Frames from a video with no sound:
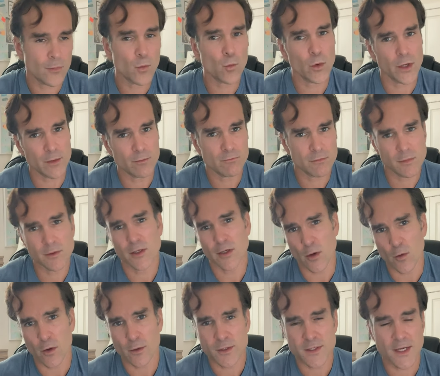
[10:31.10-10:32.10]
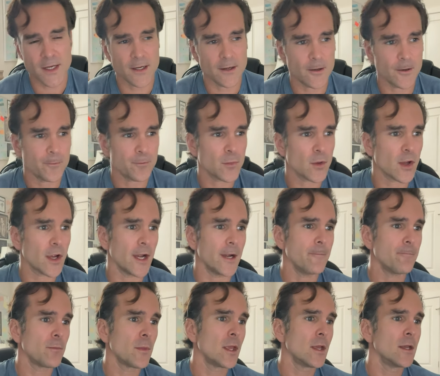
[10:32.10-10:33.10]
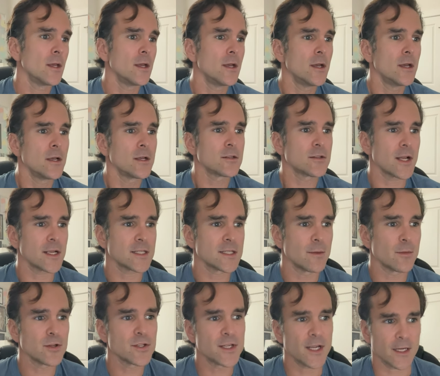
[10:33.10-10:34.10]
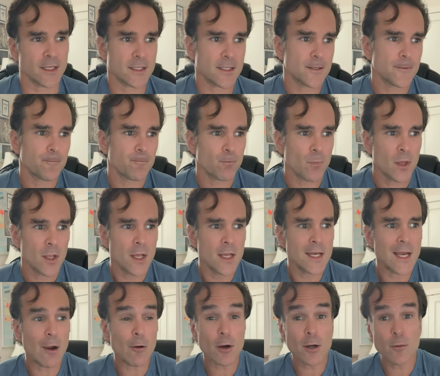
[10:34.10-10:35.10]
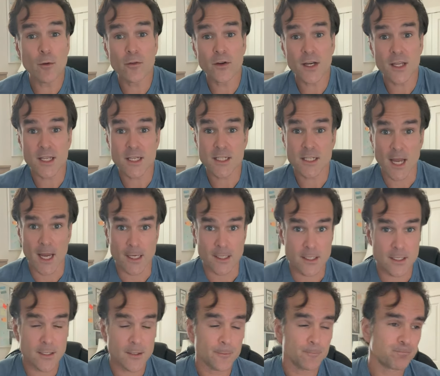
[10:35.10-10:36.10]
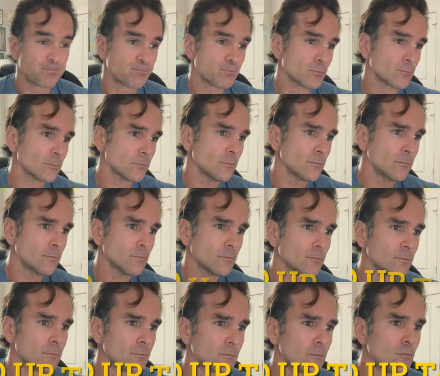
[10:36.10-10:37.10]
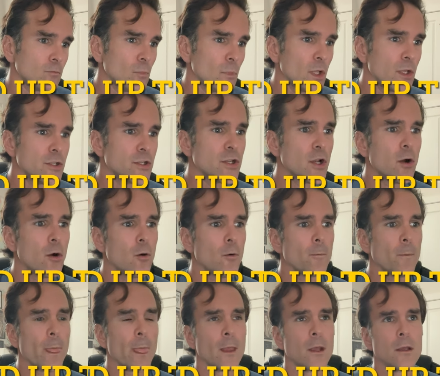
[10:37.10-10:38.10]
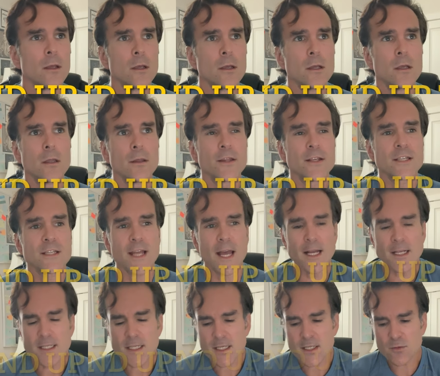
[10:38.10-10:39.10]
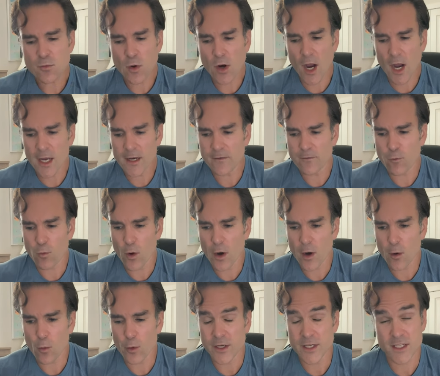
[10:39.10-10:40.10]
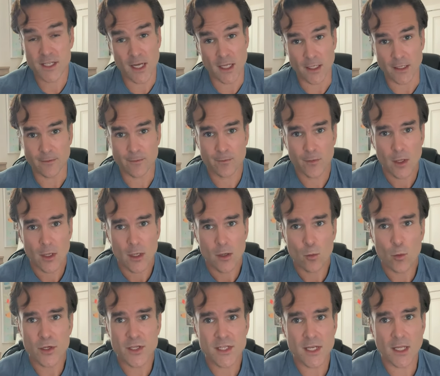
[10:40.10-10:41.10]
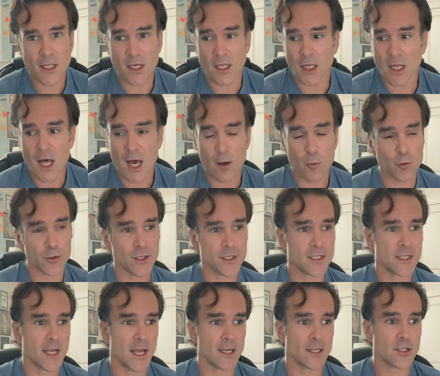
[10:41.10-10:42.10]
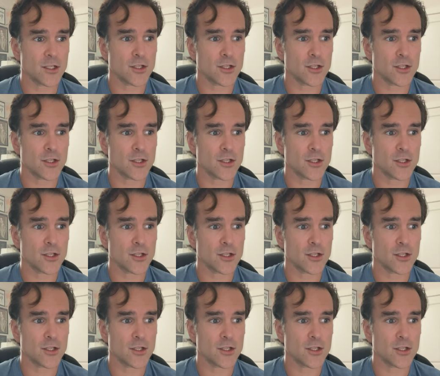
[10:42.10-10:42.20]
You know what I'm saying here, okay? So that's number six. Now we're gonna move into the stance. So the stance is kind of where we sell it. We sell it a lot with the stance.